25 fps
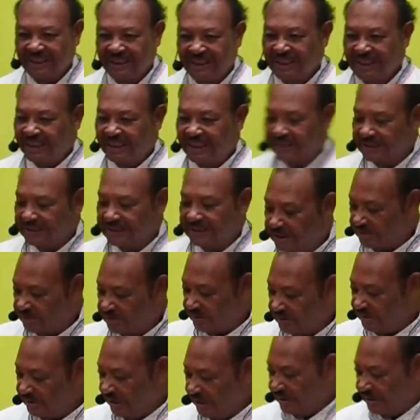and things of
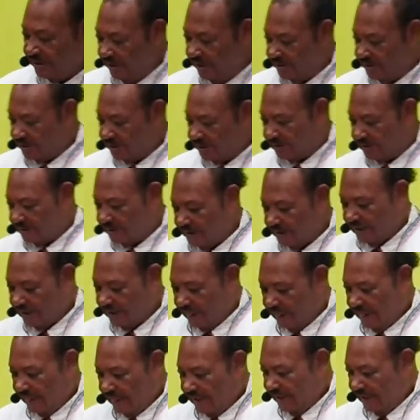that nature.
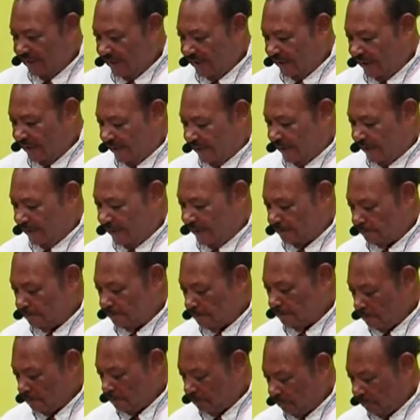Um,
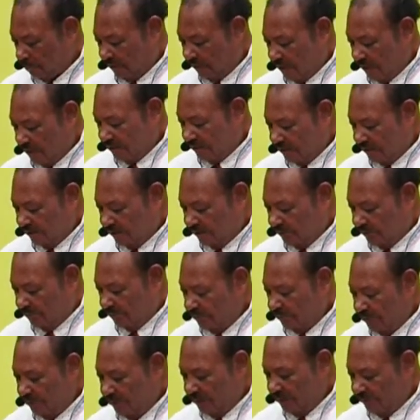when we
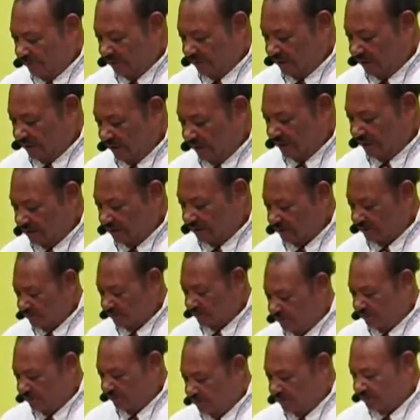lived in England, of
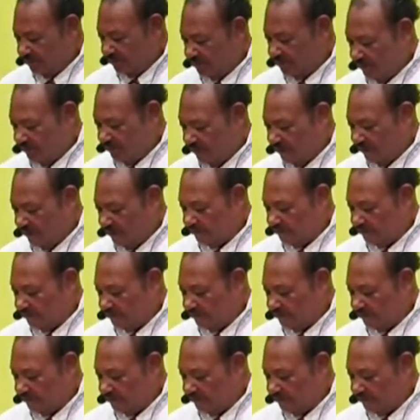course, uh,